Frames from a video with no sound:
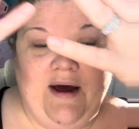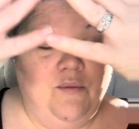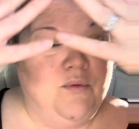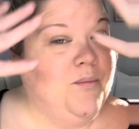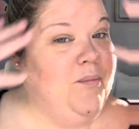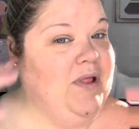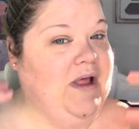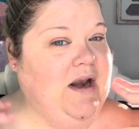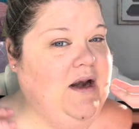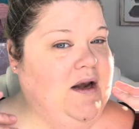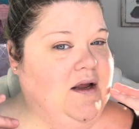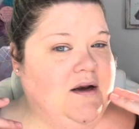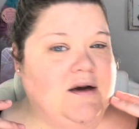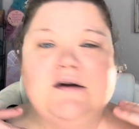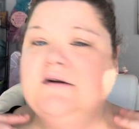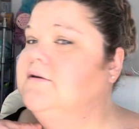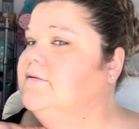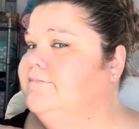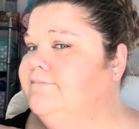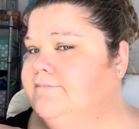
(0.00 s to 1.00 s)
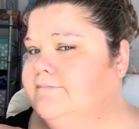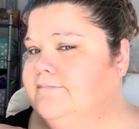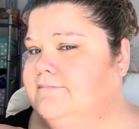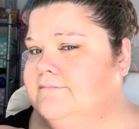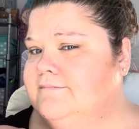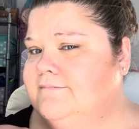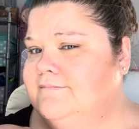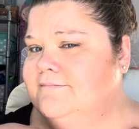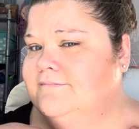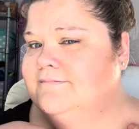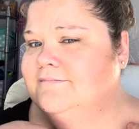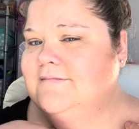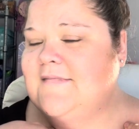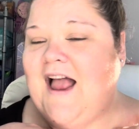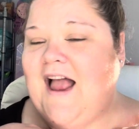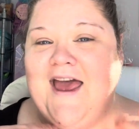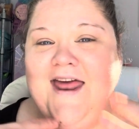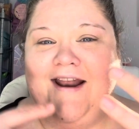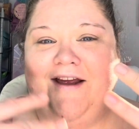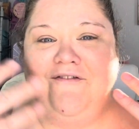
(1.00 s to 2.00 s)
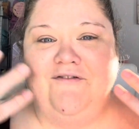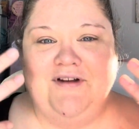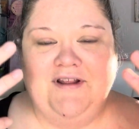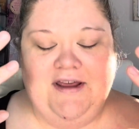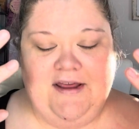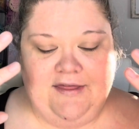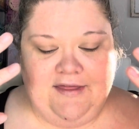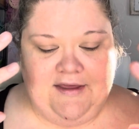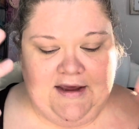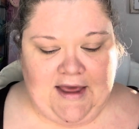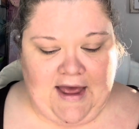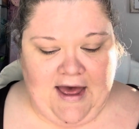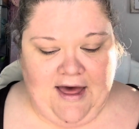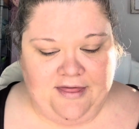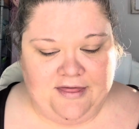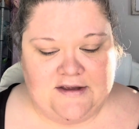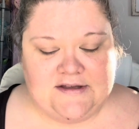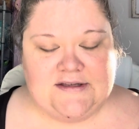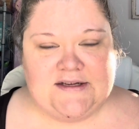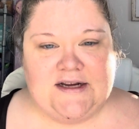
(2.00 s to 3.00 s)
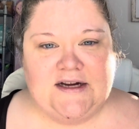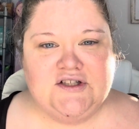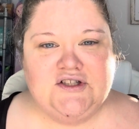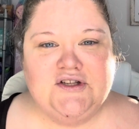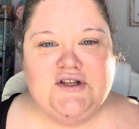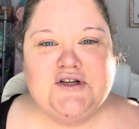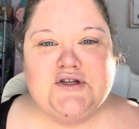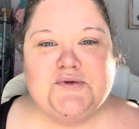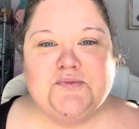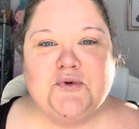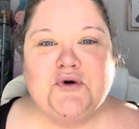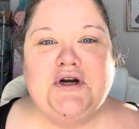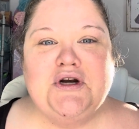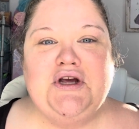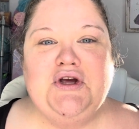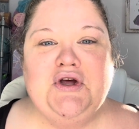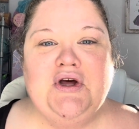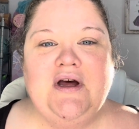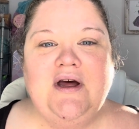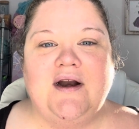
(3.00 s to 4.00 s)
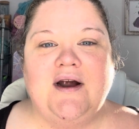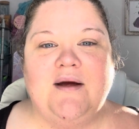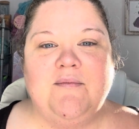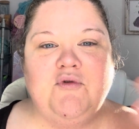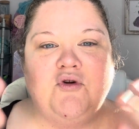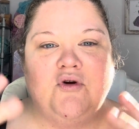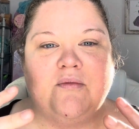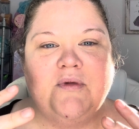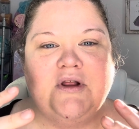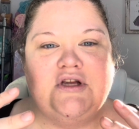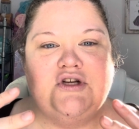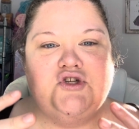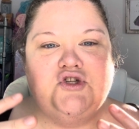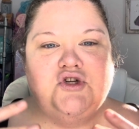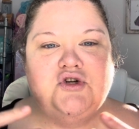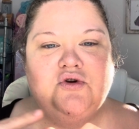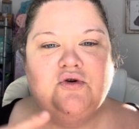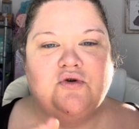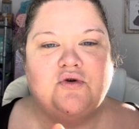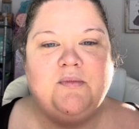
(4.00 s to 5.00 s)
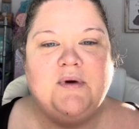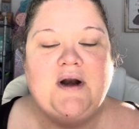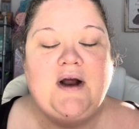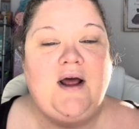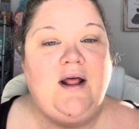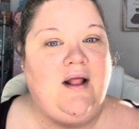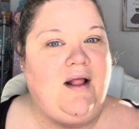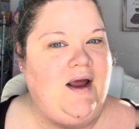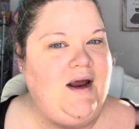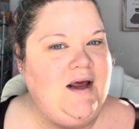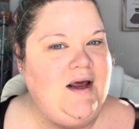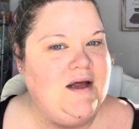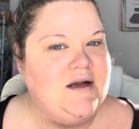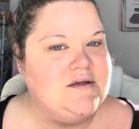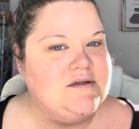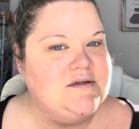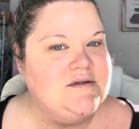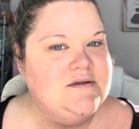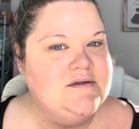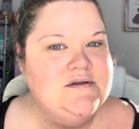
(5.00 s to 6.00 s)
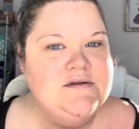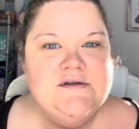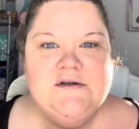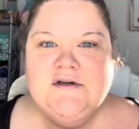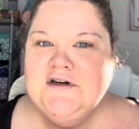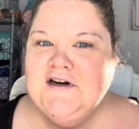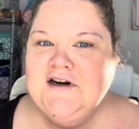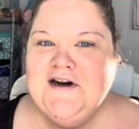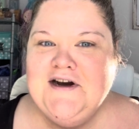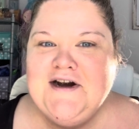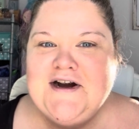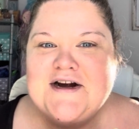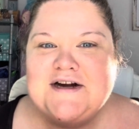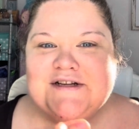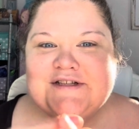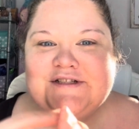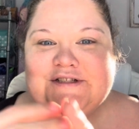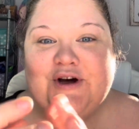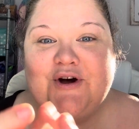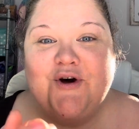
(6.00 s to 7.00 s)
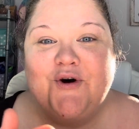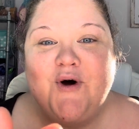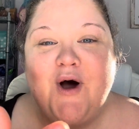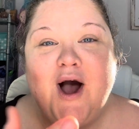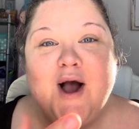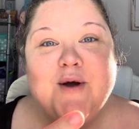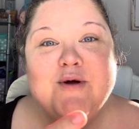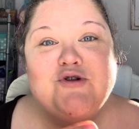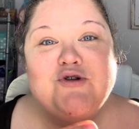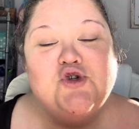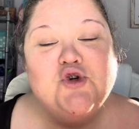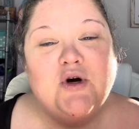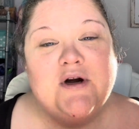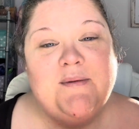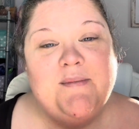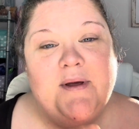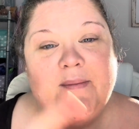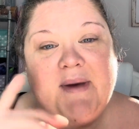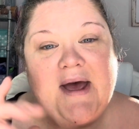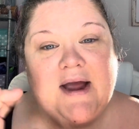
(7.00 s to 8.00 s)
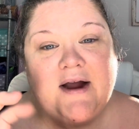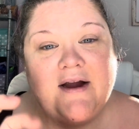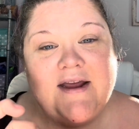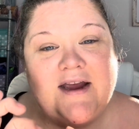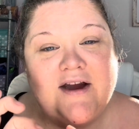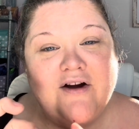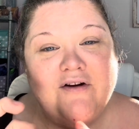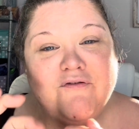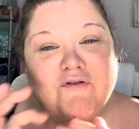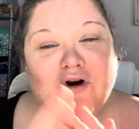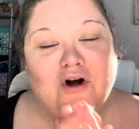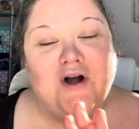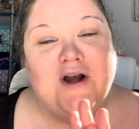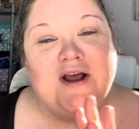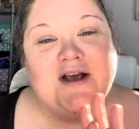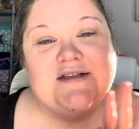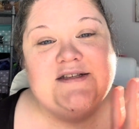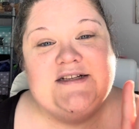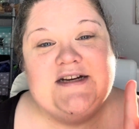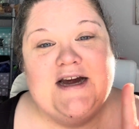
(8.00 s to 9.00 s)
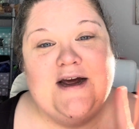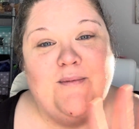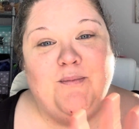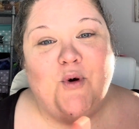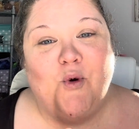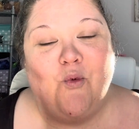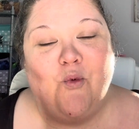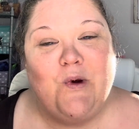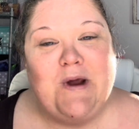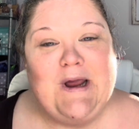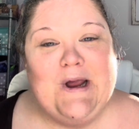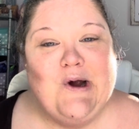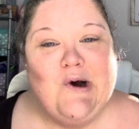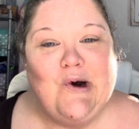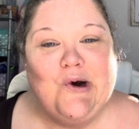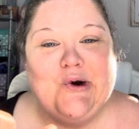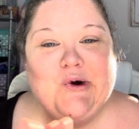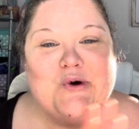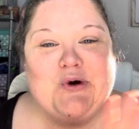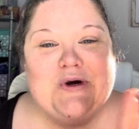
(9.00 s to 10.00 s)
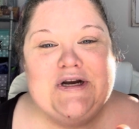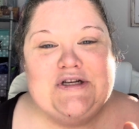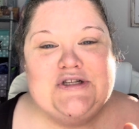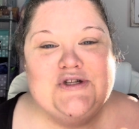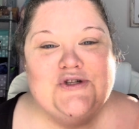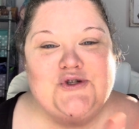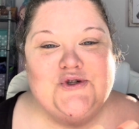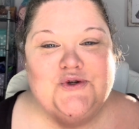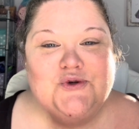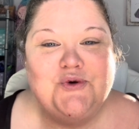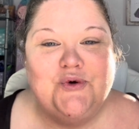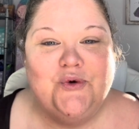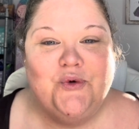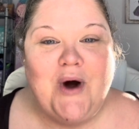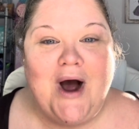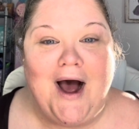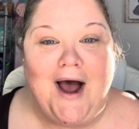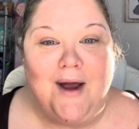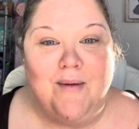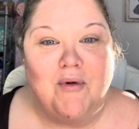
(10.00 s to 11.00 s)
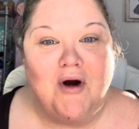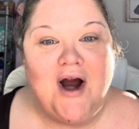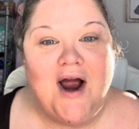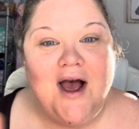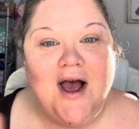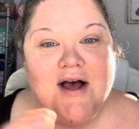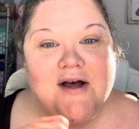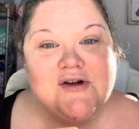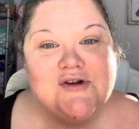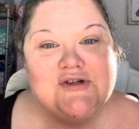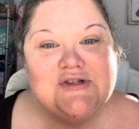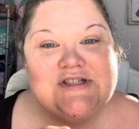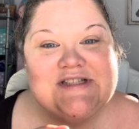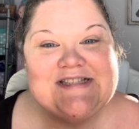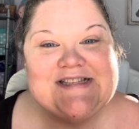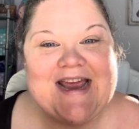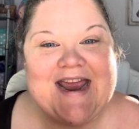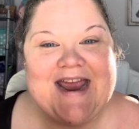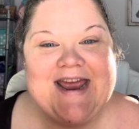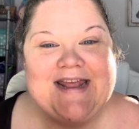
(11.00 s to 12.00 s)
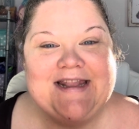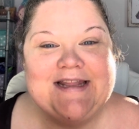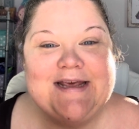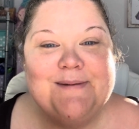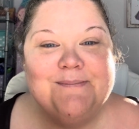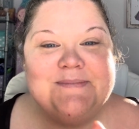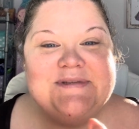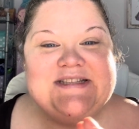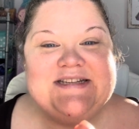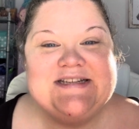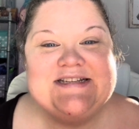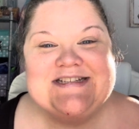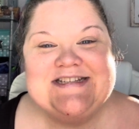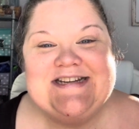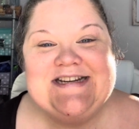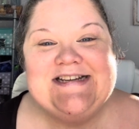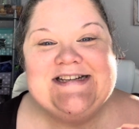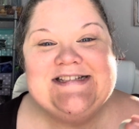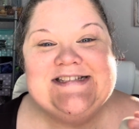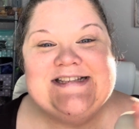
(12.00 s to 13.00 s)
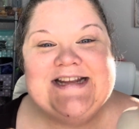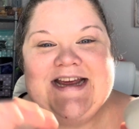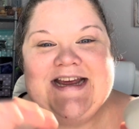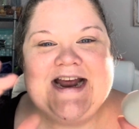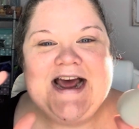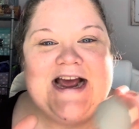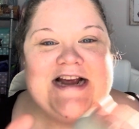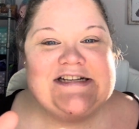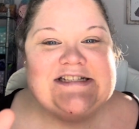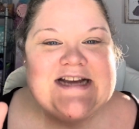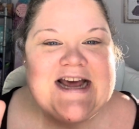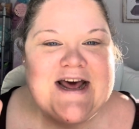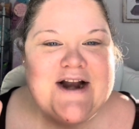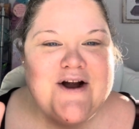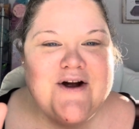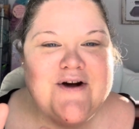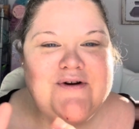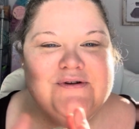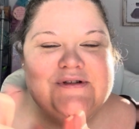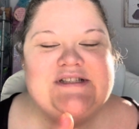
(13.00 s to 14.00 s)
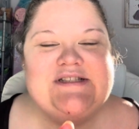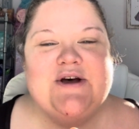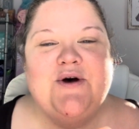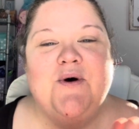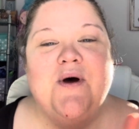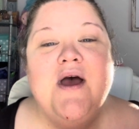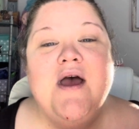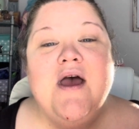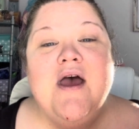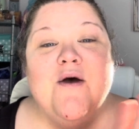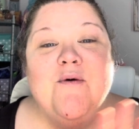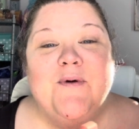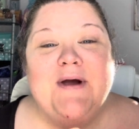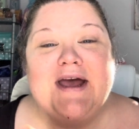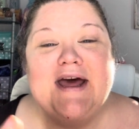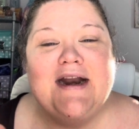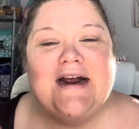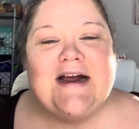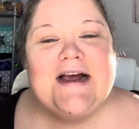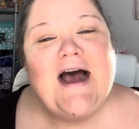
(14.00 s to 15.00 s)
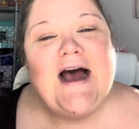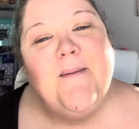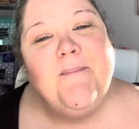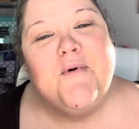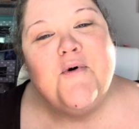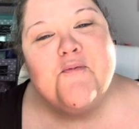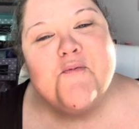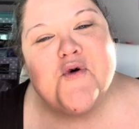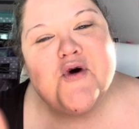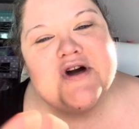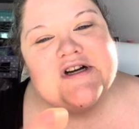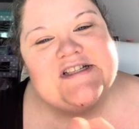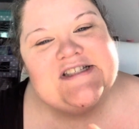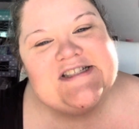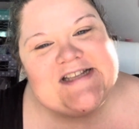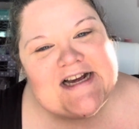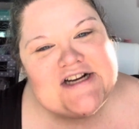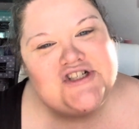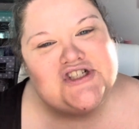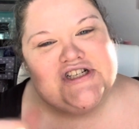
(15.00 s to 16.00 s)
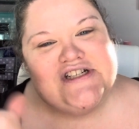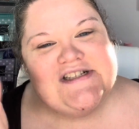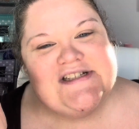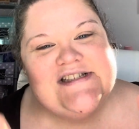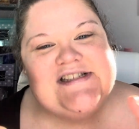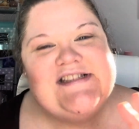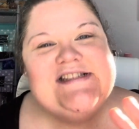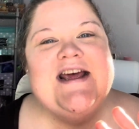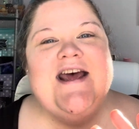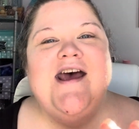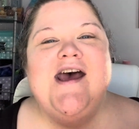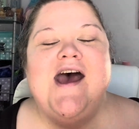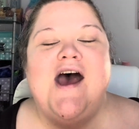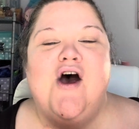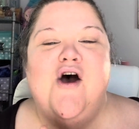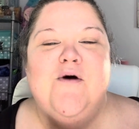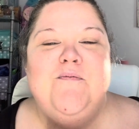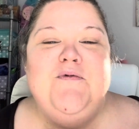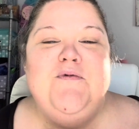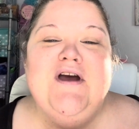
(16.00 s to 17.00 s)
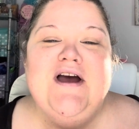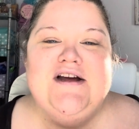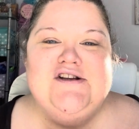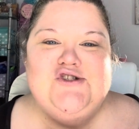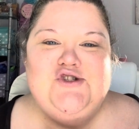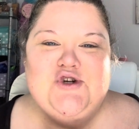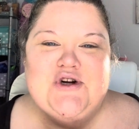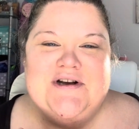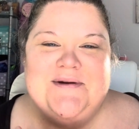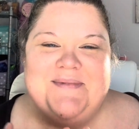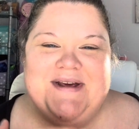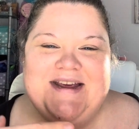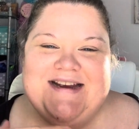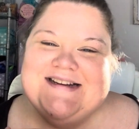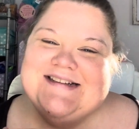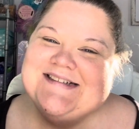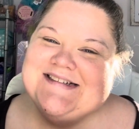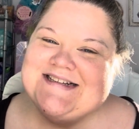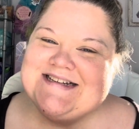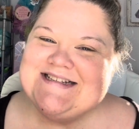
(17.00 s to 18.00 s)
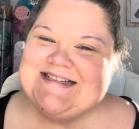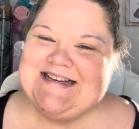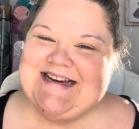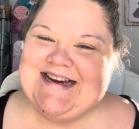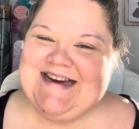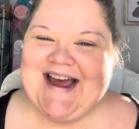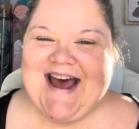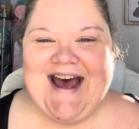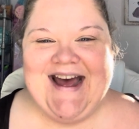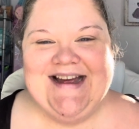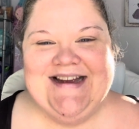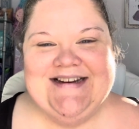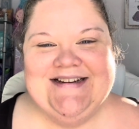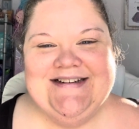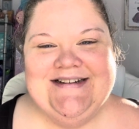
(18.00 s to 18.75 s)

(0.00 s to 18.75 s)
we're blended. And I really think Athens actually looks pretty good. I'm normally June, but I like it. So join me back here for our next step. We are going to do eyebrows and lips and cheeks and eyeshadow. So we got a couple more sessions. Hope you guys join me. See ya!